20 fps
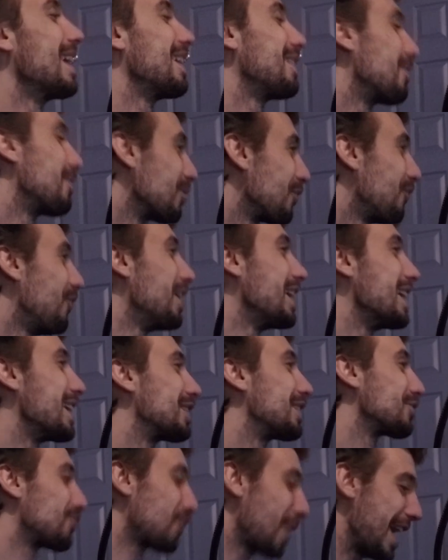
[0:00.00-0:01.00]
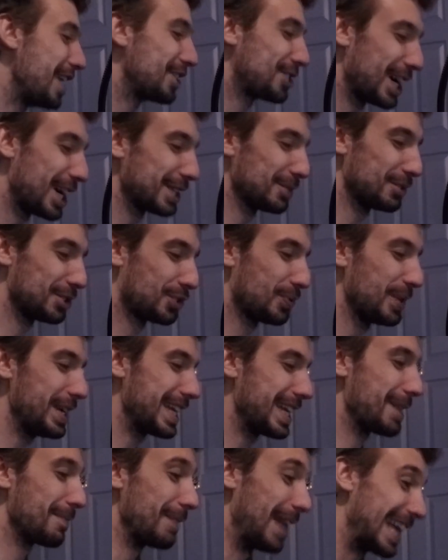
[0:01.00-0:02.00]
But it was funny because Ryan Johnson was
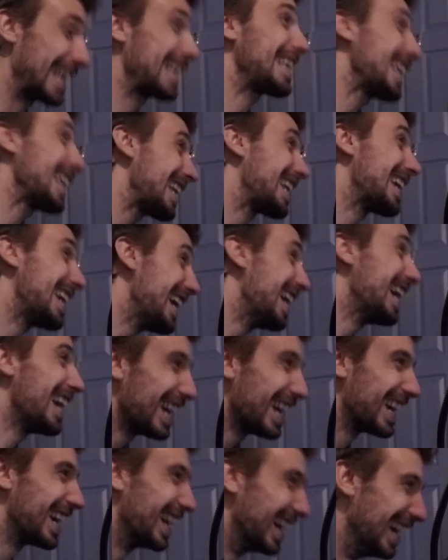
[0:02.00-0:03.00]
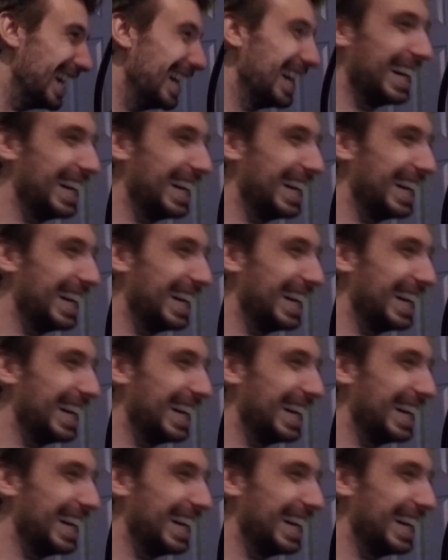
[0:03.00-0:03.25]
tweeting him like, get here!